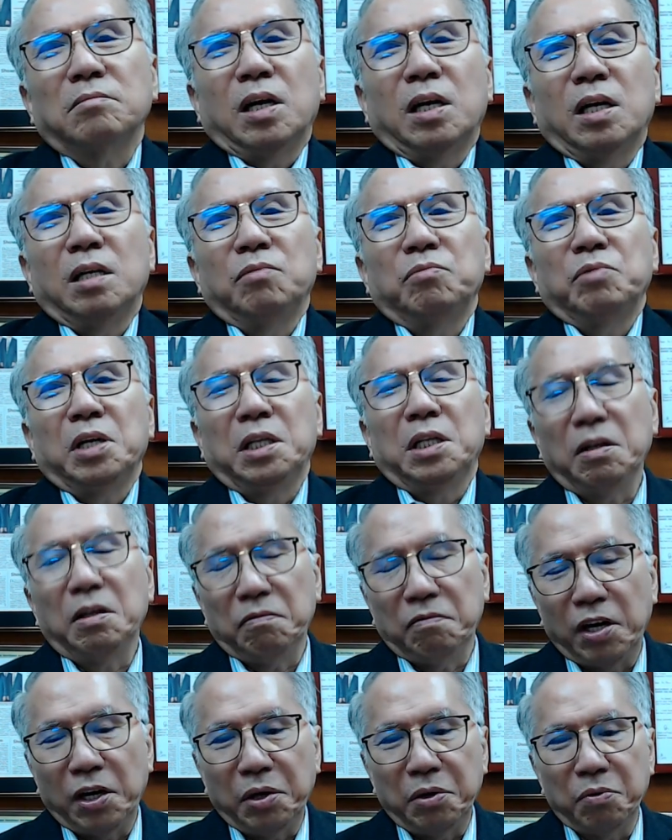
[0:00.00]
And we did
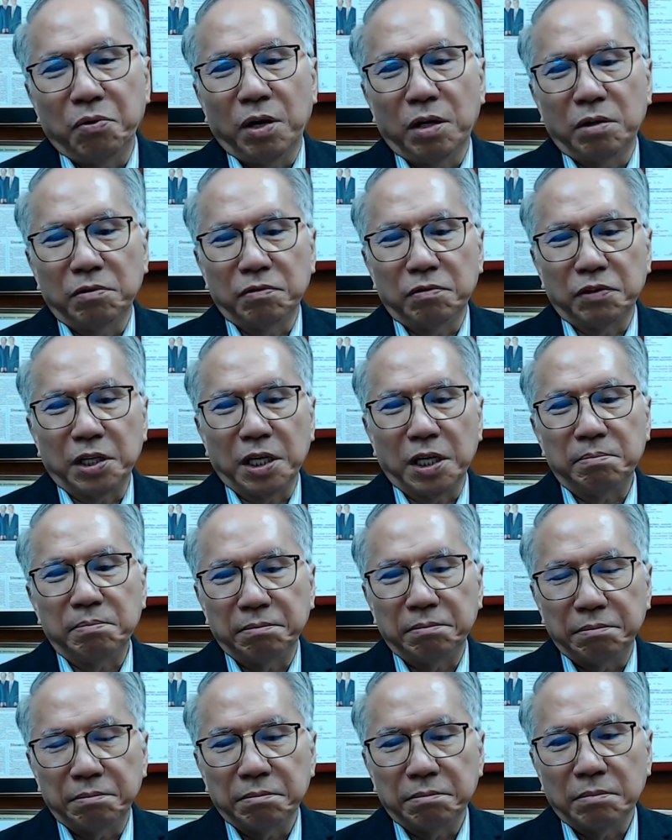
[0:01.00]
very well for them.
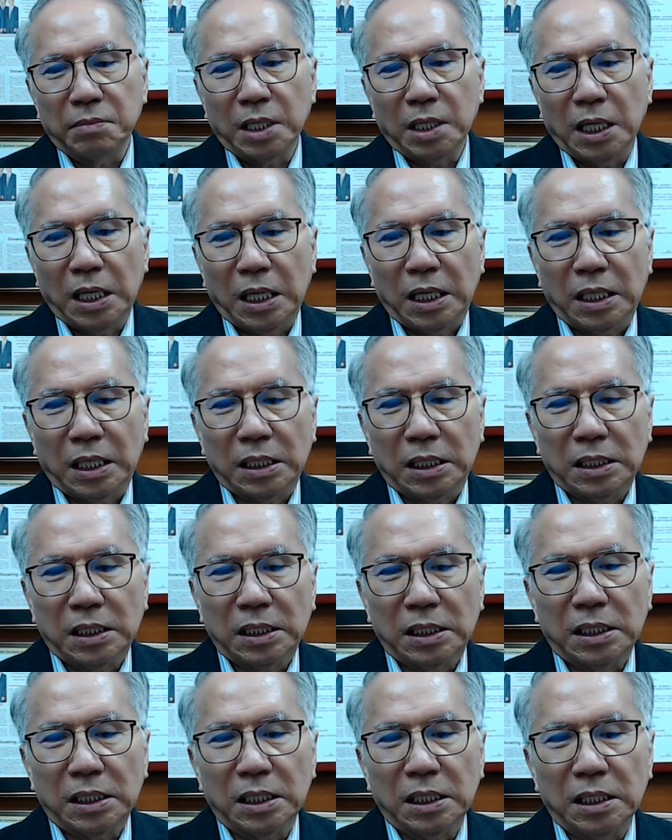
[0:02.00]
And
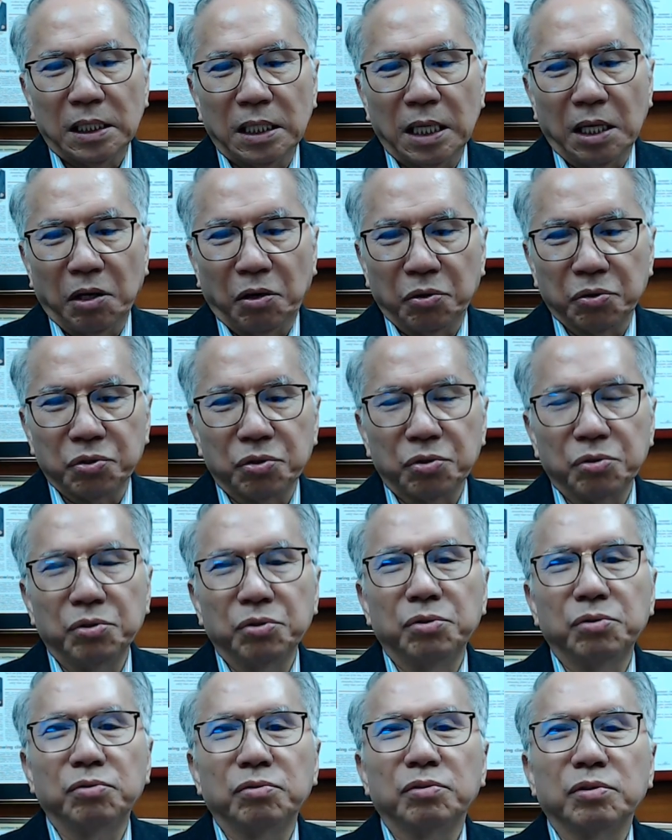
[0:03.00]
that
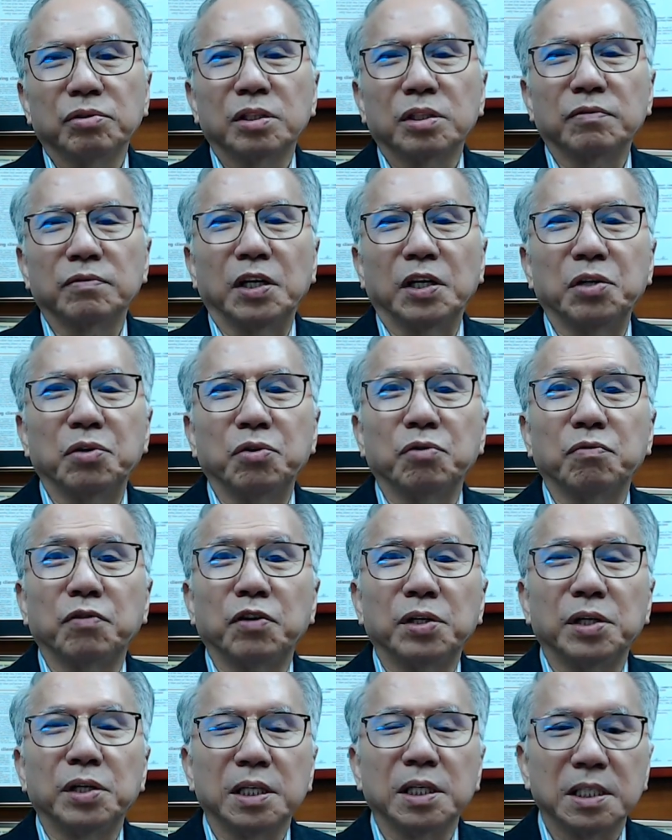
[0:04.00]
also is very good for
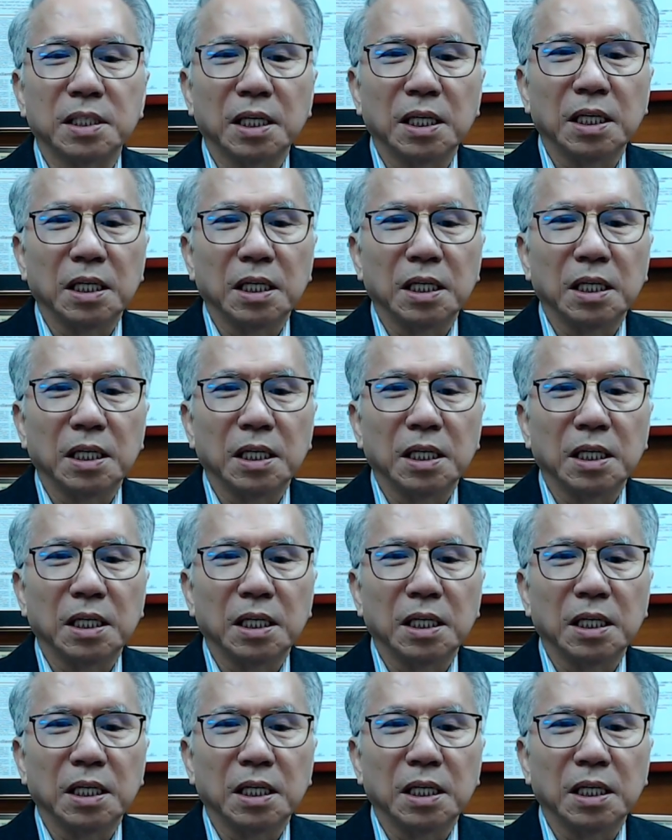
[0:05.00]
us.